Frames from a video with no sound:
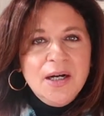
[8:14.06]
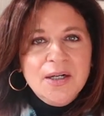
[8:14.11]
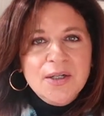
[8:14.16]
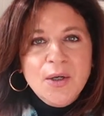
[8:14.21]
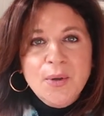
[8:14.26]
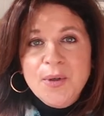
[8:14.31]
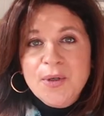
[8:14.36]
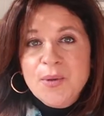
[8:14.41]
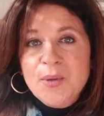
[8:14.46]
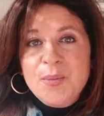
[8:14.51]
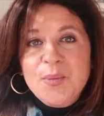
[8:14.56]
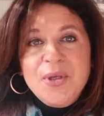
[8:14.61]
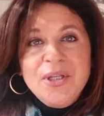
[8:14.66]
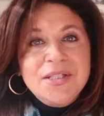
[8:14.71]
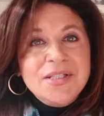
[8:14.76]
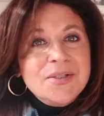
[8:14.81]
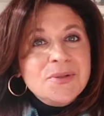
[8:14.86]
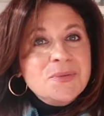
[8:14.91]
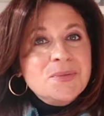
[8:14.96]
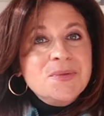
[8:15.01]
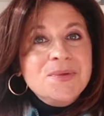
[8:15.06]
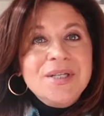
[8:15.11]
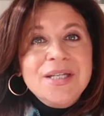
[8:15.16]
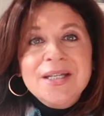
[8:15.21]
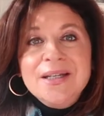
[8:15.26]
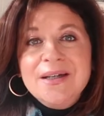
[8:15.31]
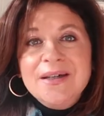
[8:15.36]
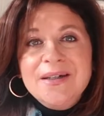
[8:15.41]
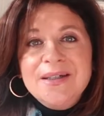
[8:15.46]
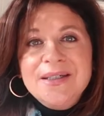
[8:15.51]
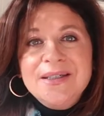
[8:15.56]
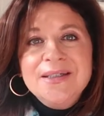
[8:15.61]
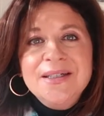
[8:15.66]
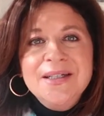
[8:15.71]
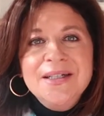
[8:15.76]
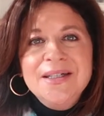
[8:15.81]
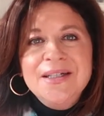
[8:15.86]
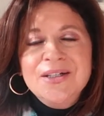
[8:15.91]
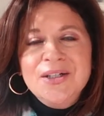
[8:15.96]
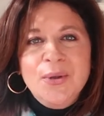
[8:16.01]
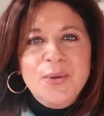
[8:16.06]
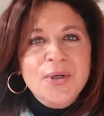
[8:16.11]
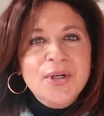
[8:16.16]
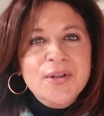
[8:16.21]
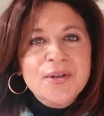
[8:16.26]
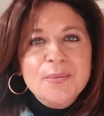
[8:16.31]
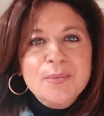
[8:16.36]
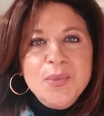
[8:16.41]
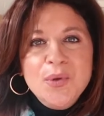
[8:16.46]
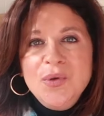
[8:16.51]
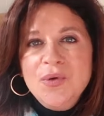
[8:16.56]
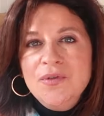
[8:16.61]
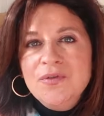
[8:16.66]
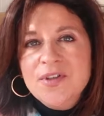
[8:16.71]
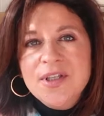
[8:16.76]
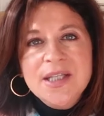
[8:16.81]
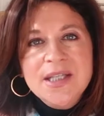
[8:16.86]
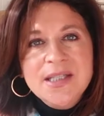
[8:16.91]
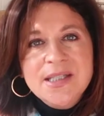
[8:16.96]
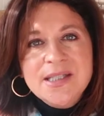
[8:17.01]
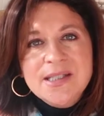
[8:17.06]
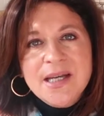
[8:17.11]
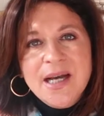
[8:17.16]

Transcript: going to a pizzeria, going to the movies.